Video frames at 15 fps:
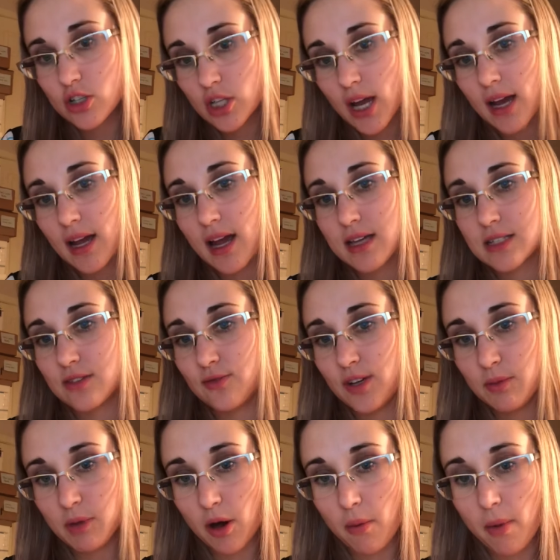Jack has
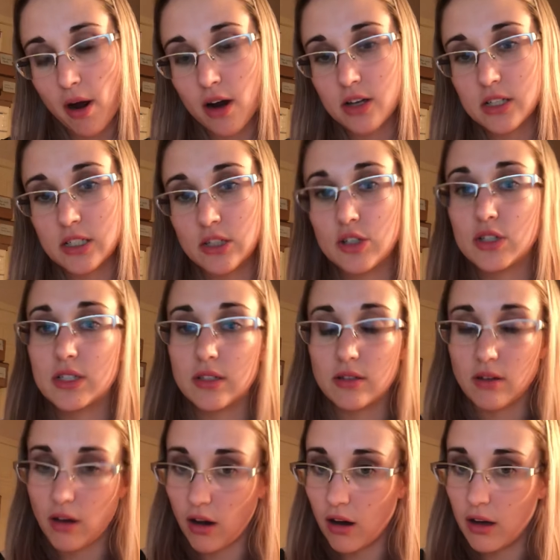female parts, you
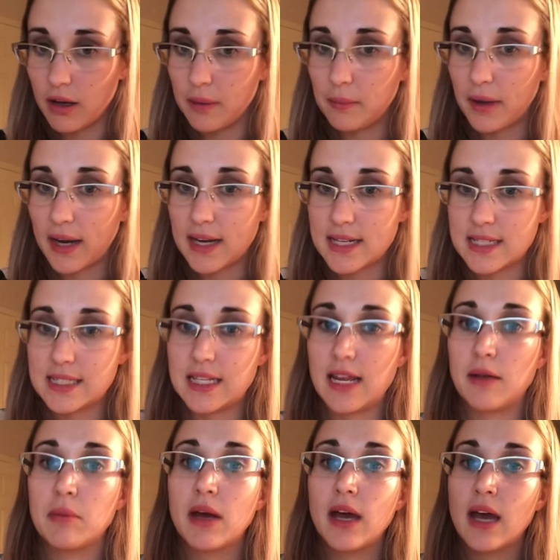still call him by his
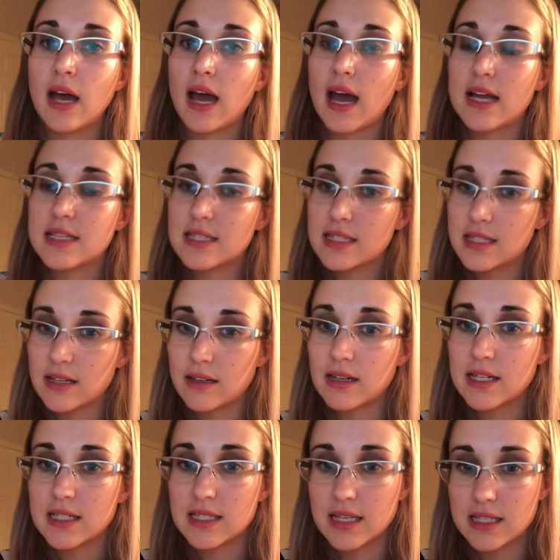name and still
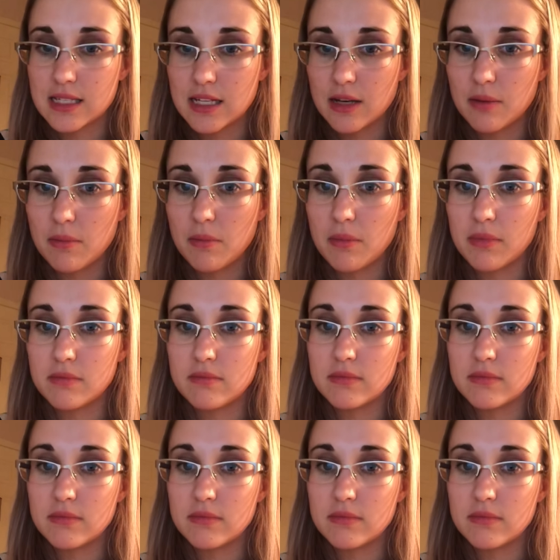assist him